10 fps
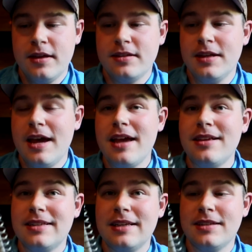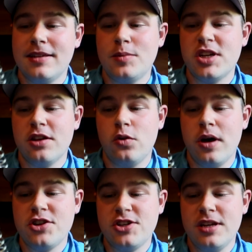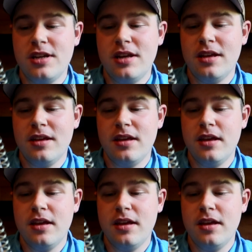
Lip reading: Today's subject in question